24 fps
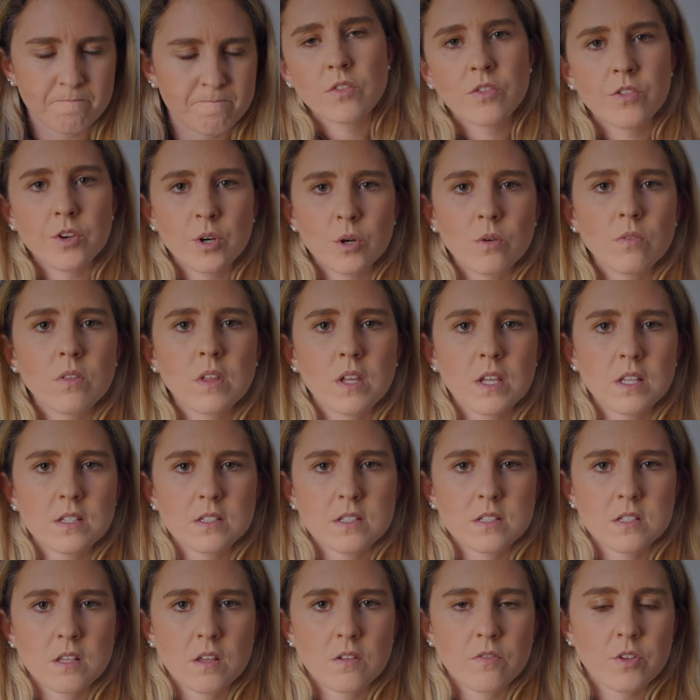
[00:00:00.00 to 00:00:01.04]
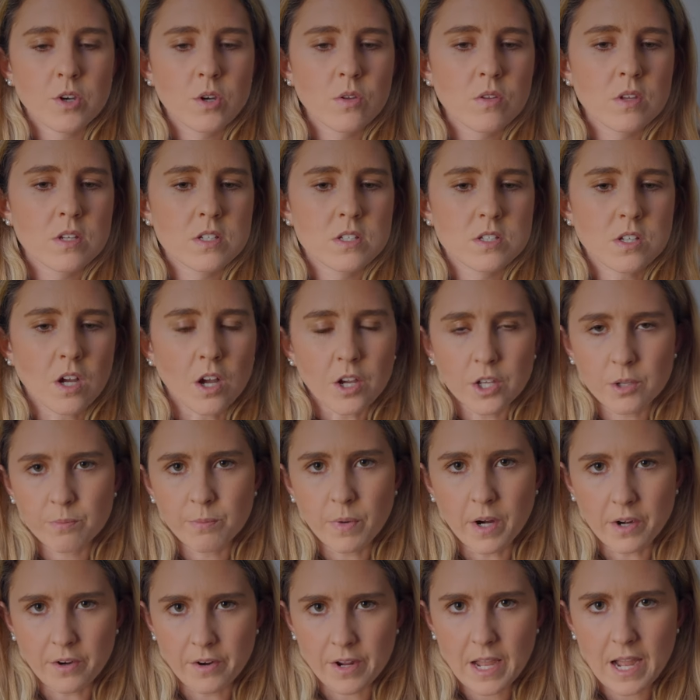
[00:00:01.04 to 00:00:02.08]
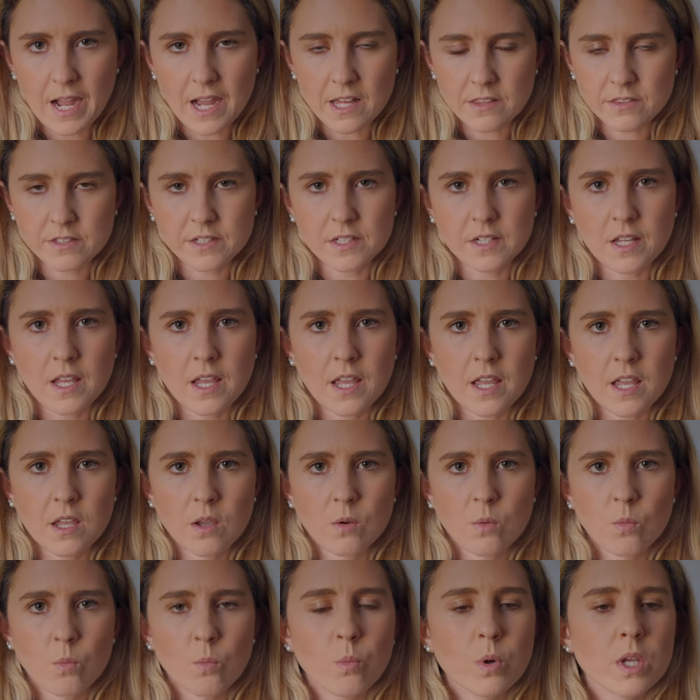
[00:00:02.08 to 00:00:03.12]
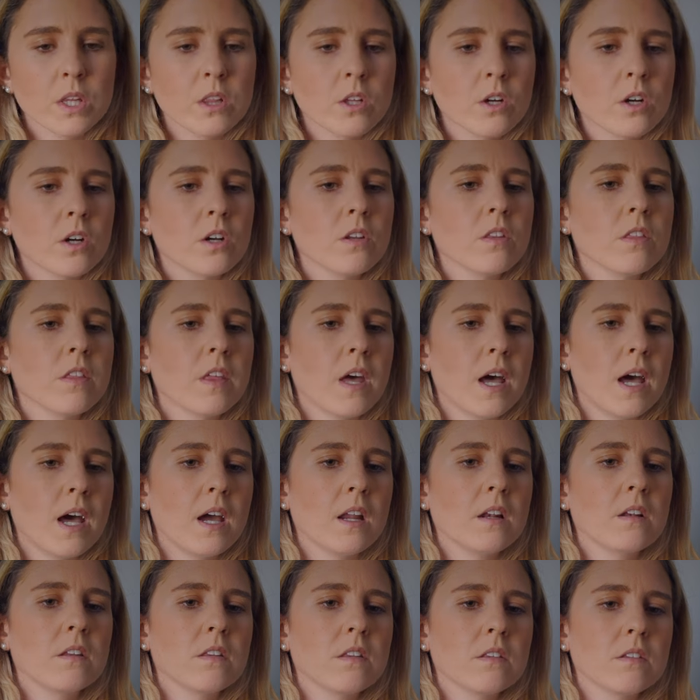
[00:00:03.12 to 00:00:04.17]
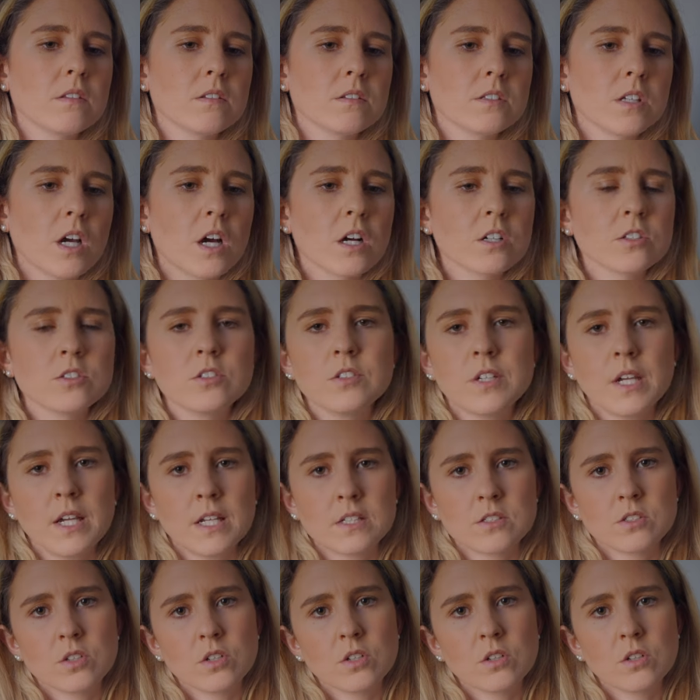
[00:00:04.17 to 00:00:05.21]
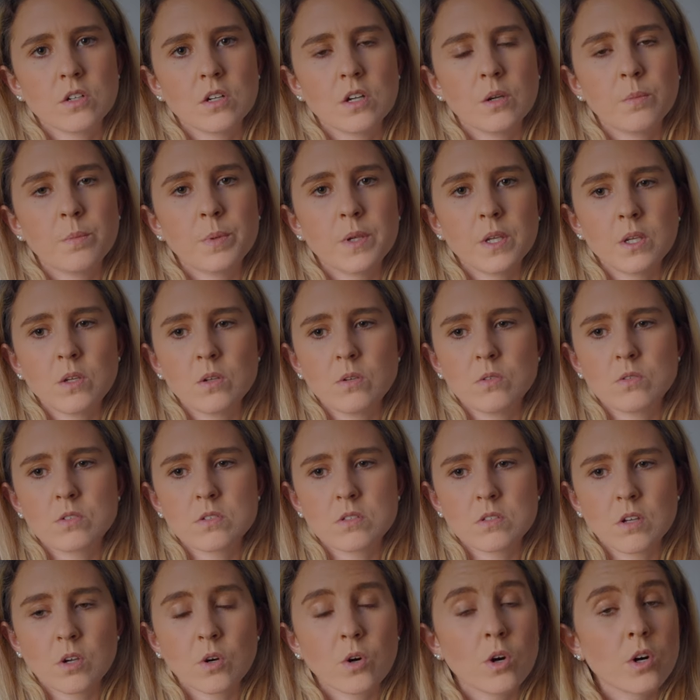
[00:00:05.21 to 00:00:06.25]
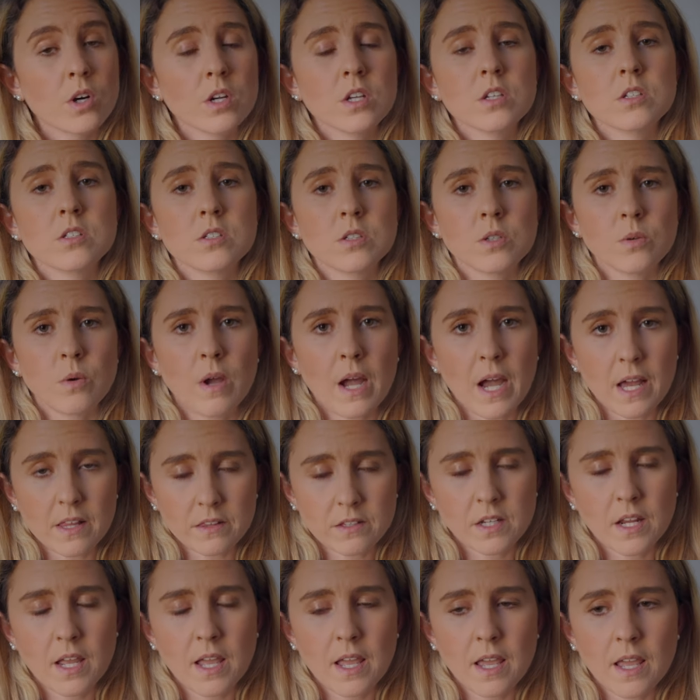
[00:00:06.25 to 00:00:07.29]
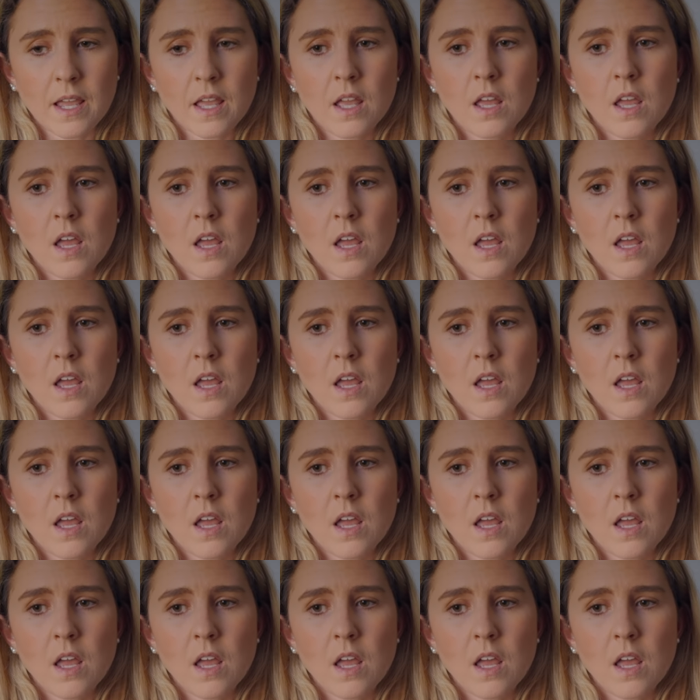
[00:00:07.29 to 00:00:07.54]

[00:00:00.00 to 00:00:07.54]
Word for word: Through these, through this documentary, Athlete A, we learned that Doctor Nassar abused, according to Athlete A,